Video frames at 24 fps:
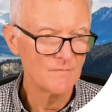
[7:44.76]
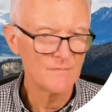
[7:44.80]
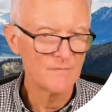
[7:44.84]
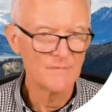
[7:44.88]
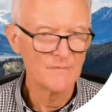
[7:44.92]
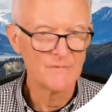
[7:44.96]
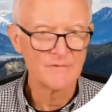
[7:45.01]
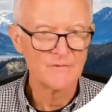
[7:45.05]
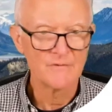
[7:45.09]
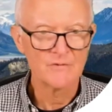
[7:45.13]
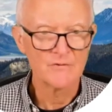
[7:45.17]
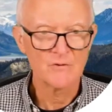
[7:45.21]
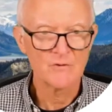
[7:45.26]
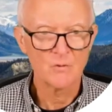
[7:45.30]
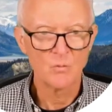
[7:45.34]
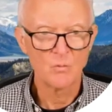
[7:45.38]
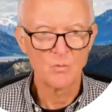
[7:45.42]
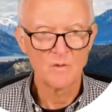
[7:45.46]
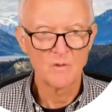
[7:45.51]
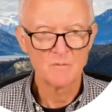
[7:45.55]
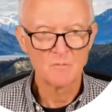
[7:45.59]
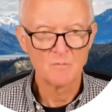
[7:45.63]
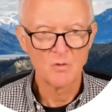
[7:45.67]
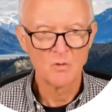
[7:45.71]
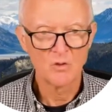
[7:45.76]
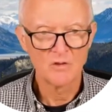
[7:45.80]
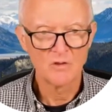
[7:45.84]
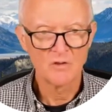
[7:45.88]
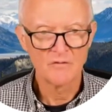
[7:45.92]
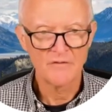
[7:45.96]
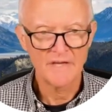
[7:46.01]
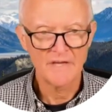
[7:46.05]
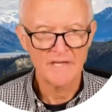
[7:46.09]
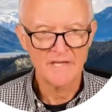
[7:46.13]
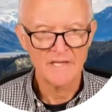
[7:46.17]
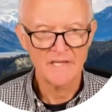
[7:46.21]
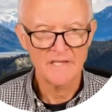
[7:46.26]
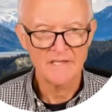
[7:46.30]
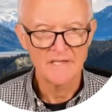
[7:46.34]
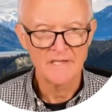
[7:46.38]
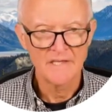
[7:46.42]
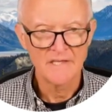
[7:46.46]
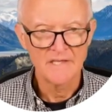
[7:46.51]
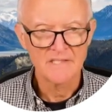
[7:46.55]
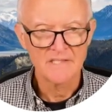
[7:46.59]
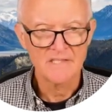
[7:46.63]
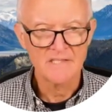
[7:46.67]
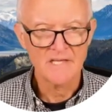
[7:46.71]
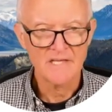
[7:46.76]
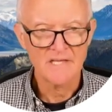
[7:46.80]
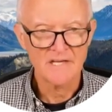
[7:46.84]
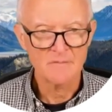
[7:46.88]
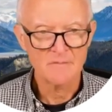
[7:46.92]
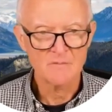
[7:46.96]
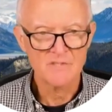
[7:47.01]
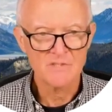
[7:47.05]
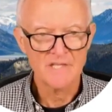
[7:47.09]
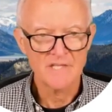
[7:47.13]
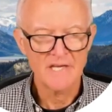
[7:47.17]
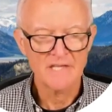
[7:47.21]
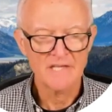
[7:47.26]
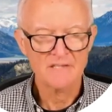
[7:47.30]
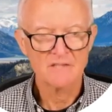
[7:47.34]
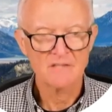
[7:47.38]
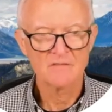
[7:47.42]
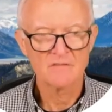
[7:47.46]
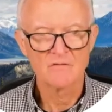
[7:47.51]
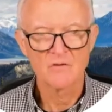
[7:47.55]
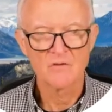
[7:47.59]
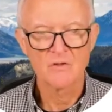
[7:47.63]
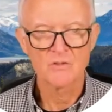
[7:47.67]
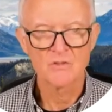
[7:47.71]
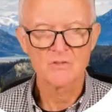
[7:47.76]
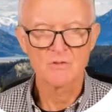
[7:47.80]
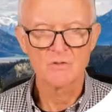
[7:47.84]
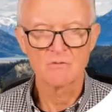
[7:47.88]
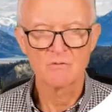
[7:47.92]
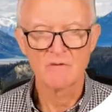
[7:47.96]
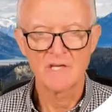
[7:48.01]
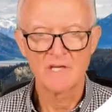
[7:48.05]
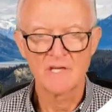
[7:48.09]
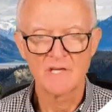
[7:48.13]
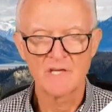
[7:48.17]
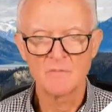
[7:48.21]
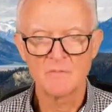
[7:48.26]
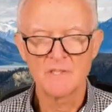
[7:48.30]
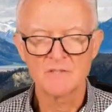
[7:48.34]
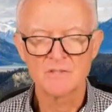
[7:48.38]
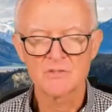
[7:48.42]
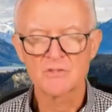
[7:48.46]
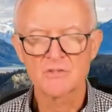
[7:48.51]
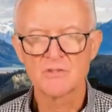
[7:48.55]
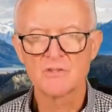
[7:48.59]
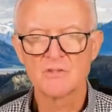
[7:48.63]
So 1 mole of A times that conversion rate means